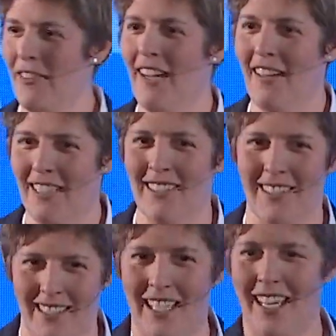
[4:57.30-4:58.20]
around and
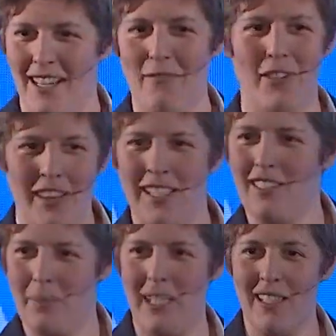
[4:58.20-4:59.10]
say hateful
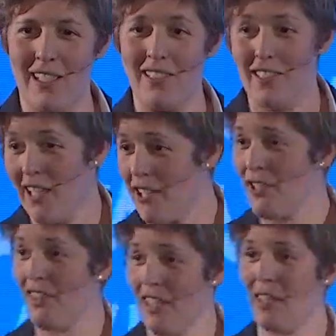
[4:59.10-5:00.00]
things about the other side or
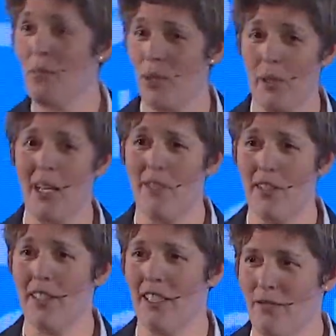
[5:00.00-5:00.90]
think them or
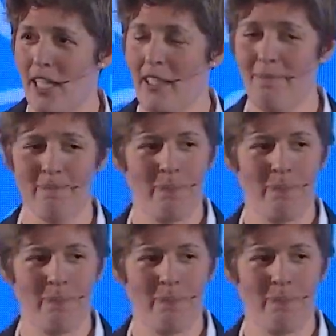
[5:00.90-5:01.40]
whatever, and right?